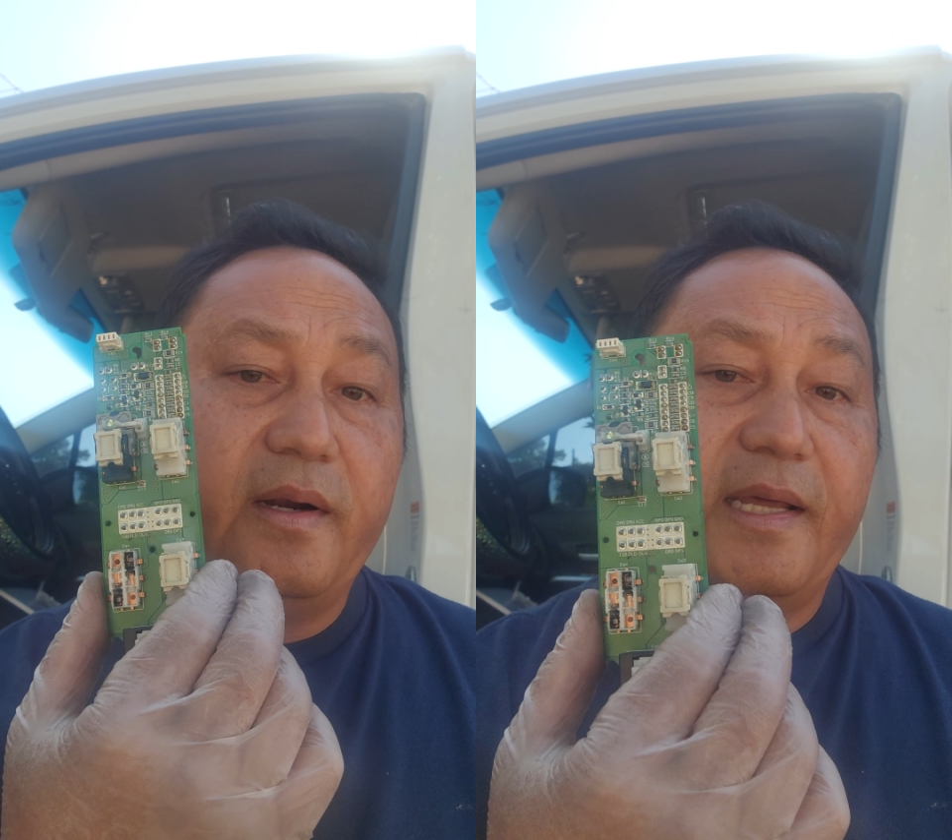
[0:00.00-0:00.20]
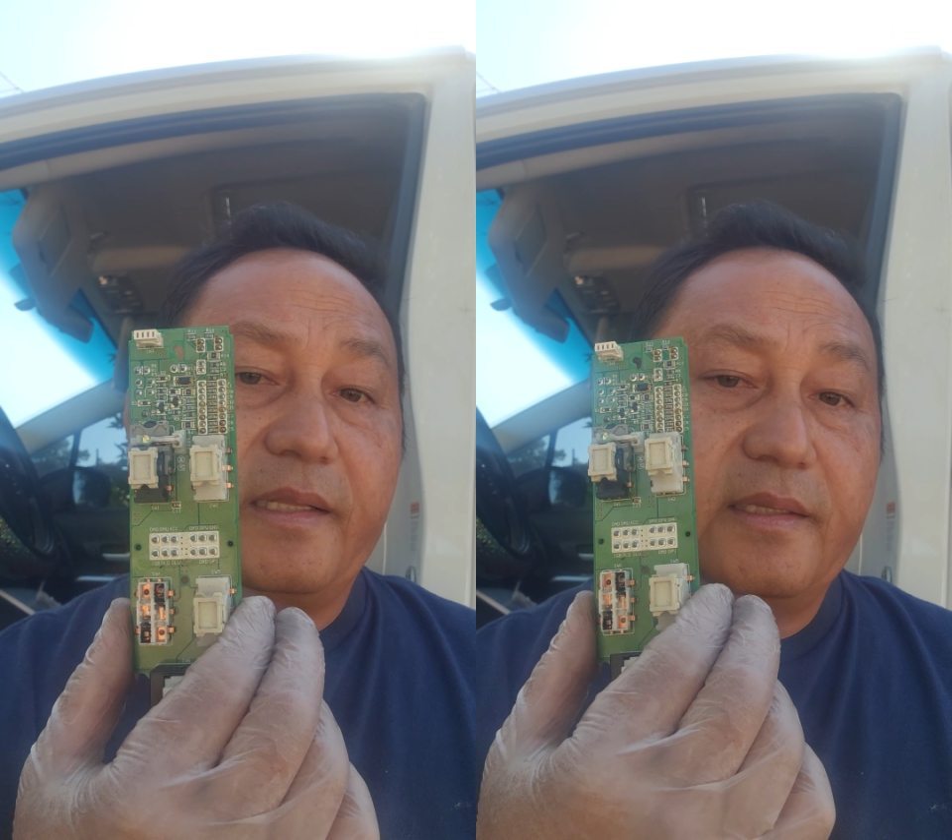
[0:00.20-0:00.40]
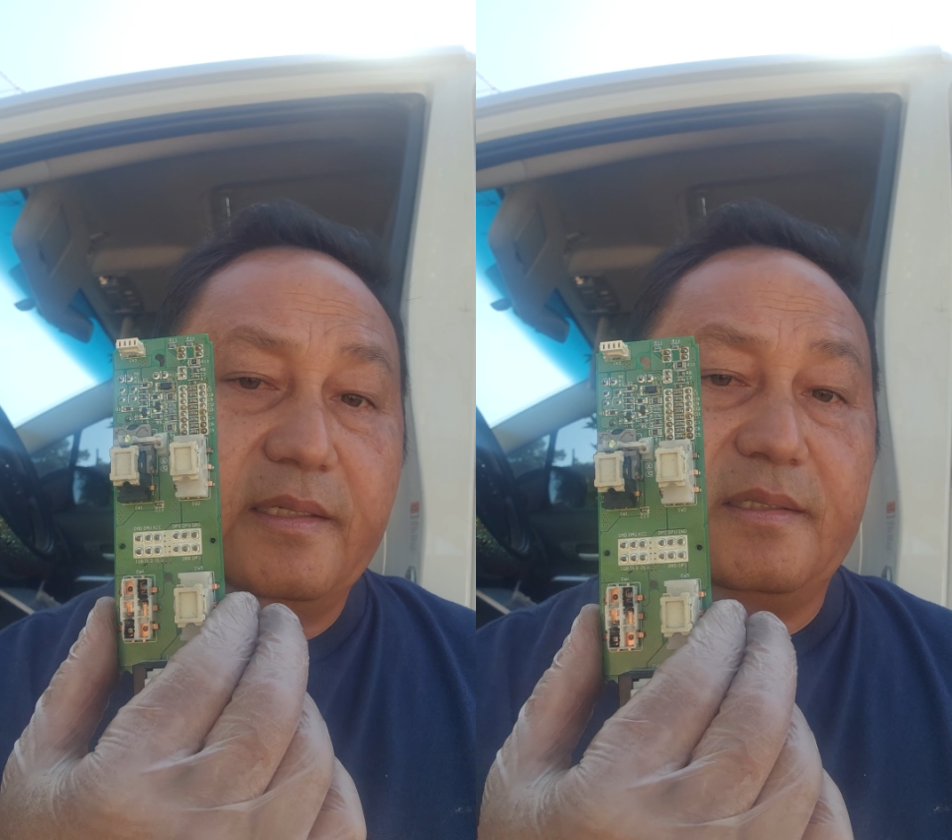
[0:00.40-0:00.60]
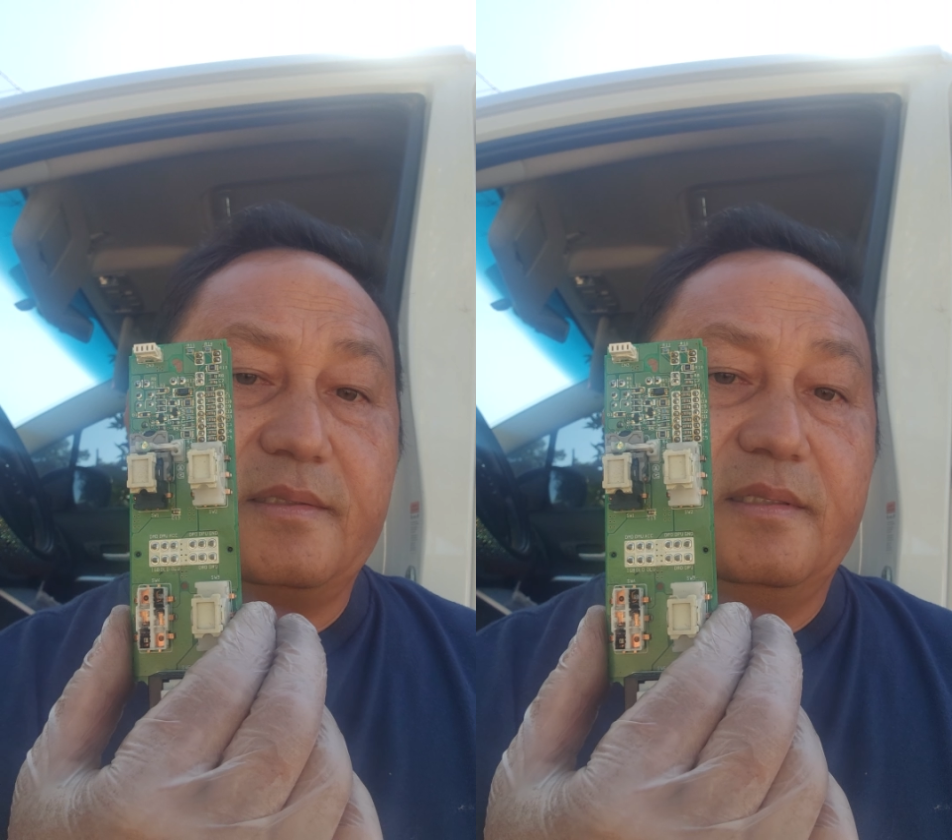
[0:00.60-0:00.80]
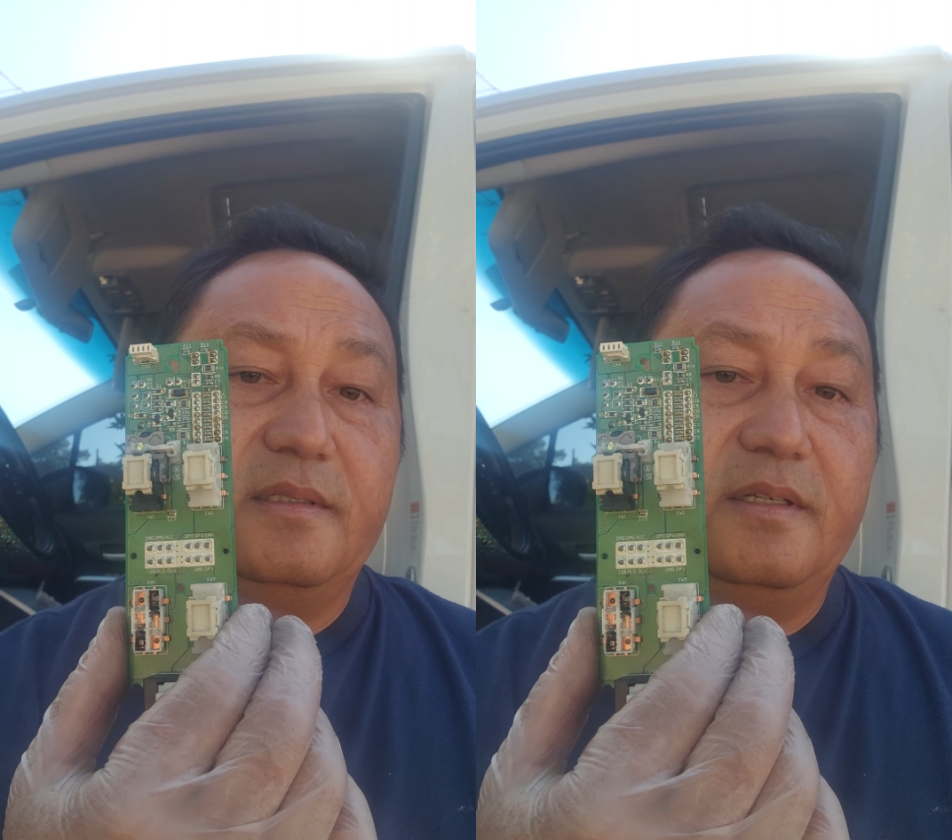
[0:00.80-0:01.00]
like
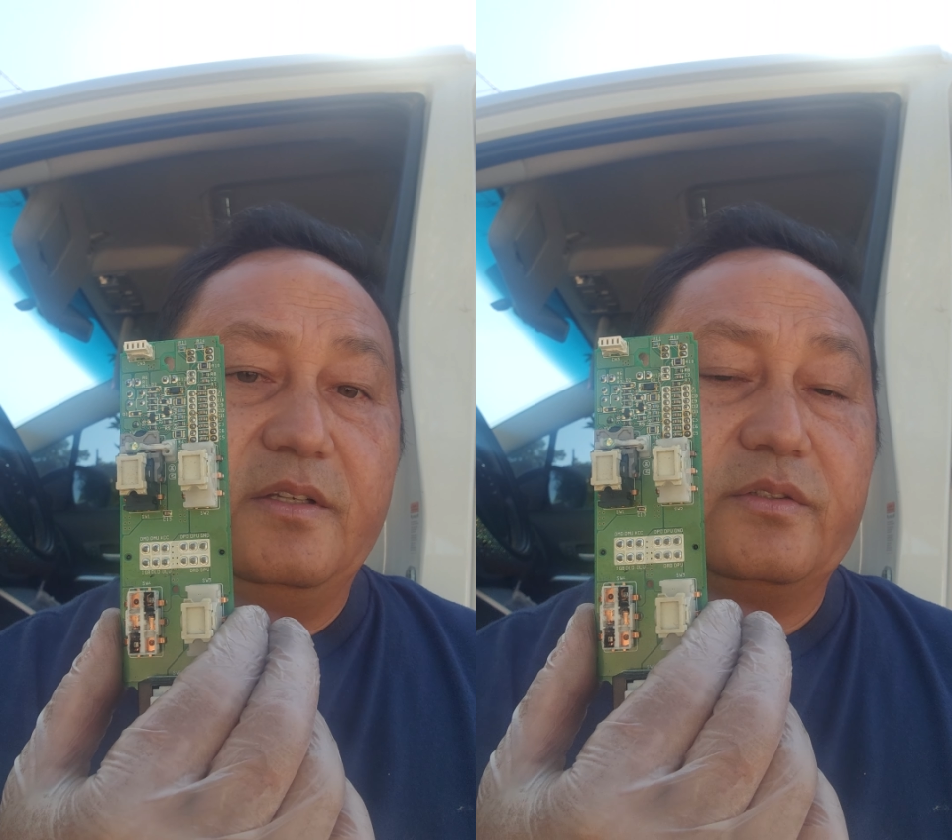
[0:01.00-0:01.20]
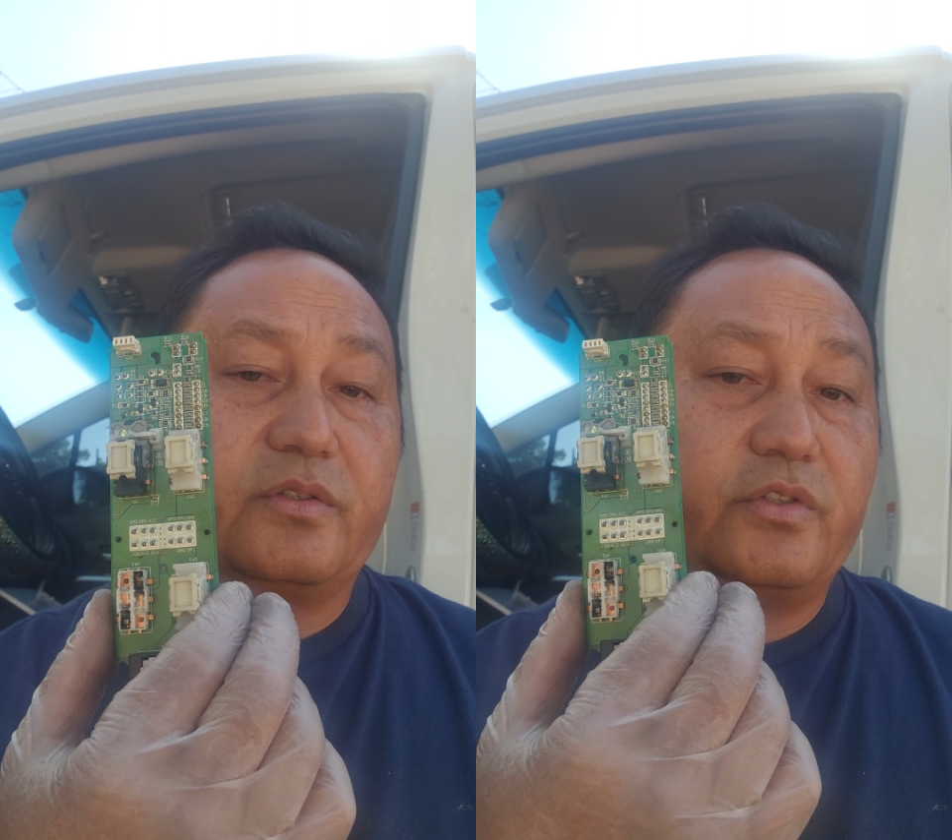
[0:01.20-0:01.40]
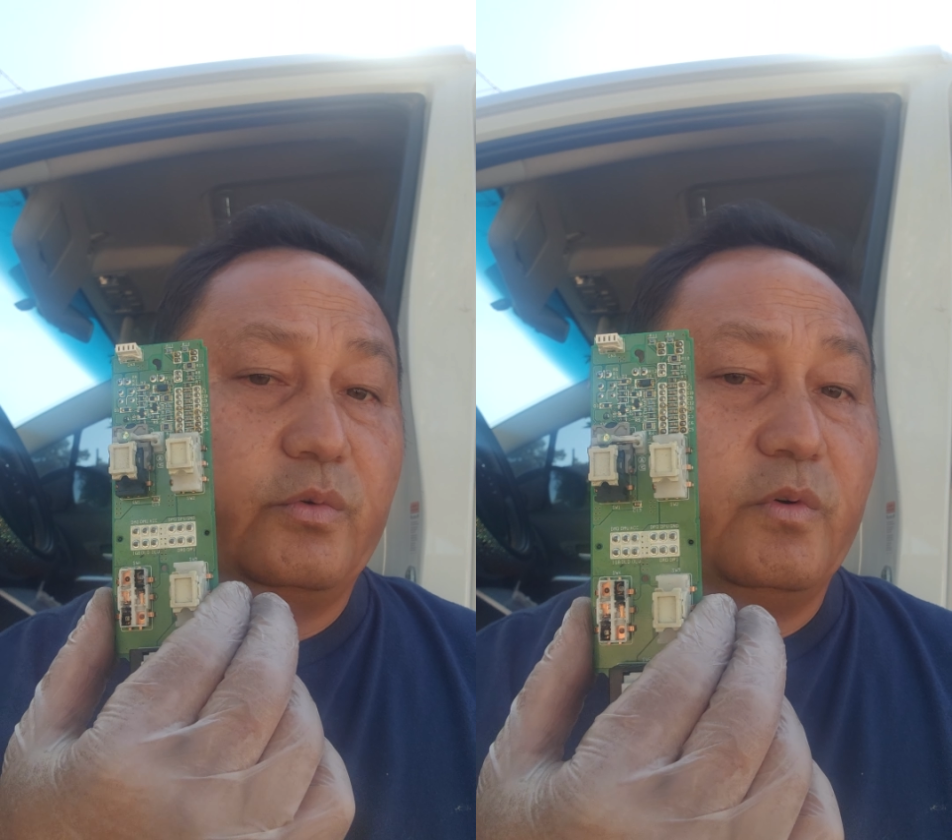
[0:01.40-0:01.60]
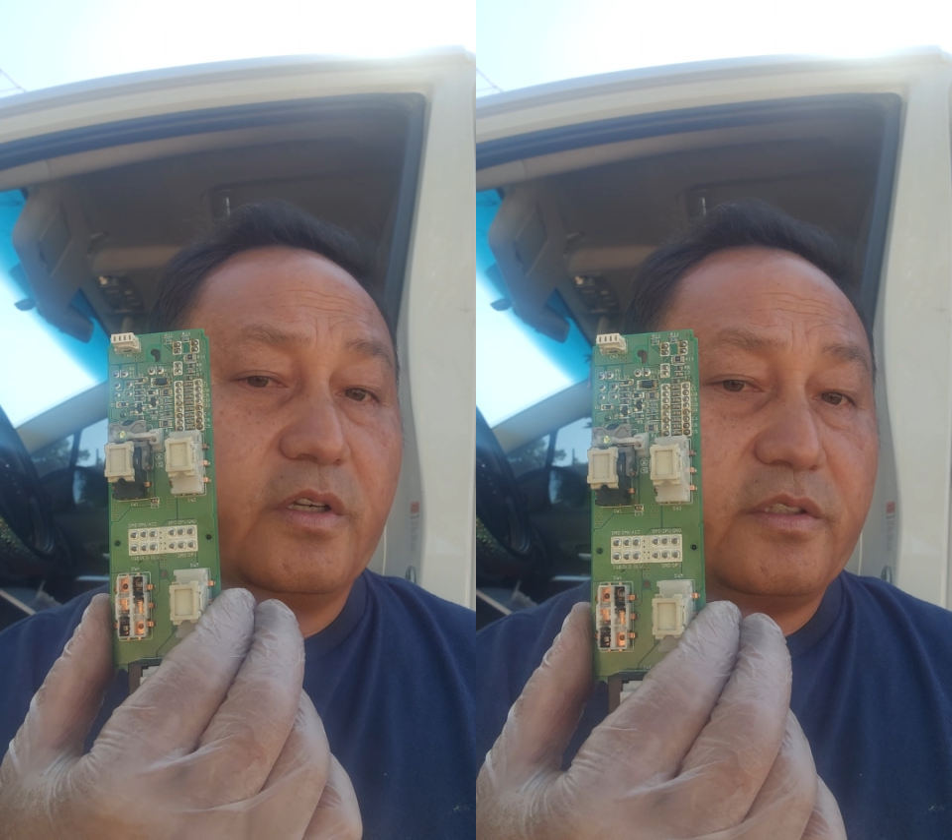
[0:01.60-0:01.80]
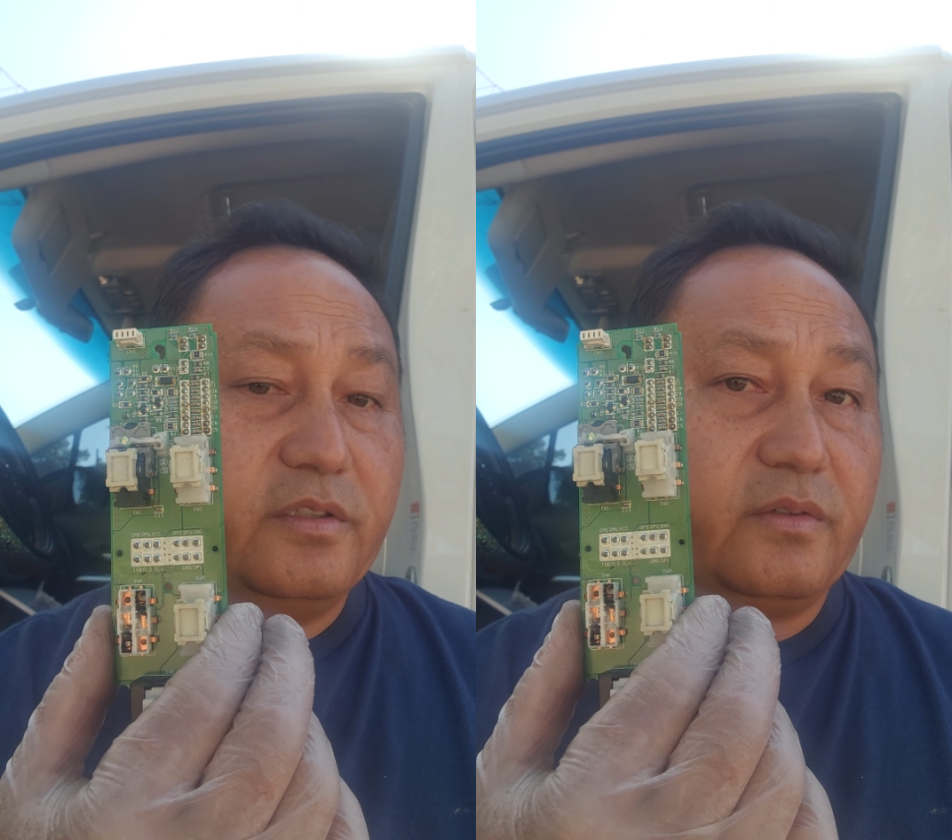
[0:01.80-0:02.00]
this, so it should
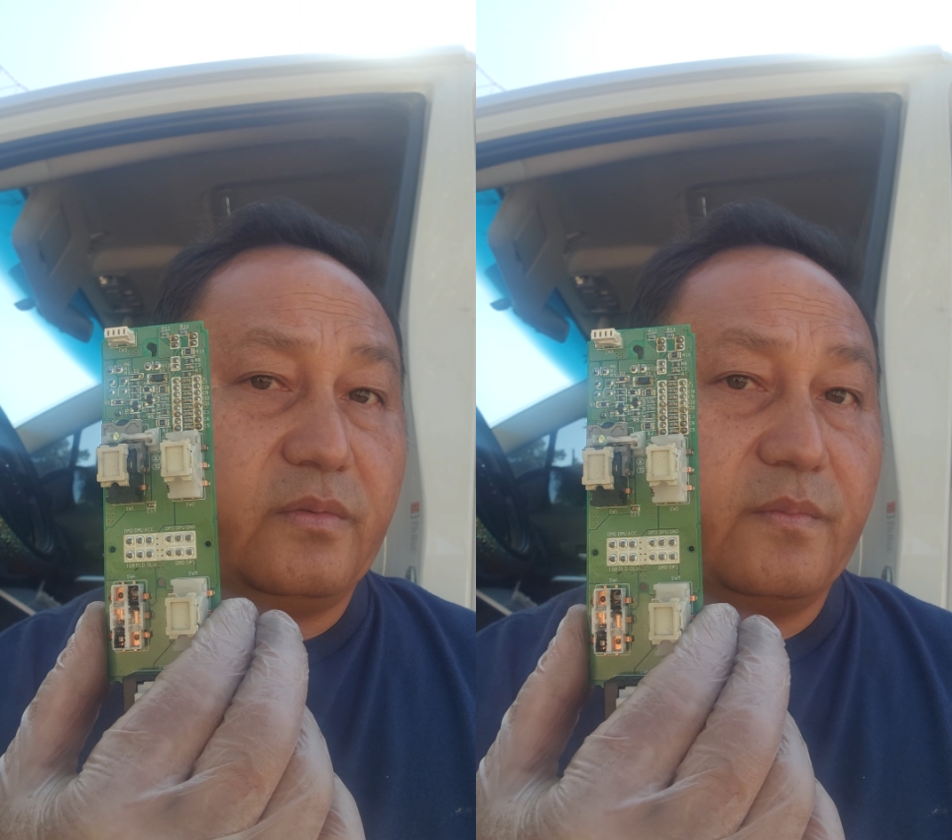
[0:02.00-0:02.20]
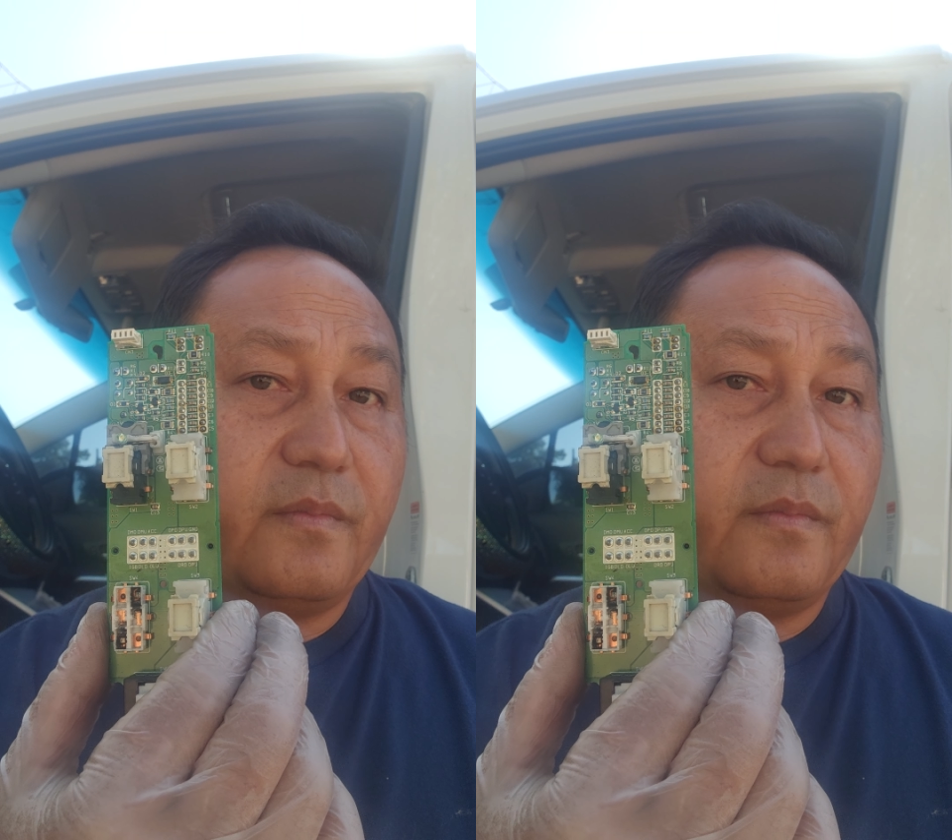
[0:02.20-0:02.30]
work too.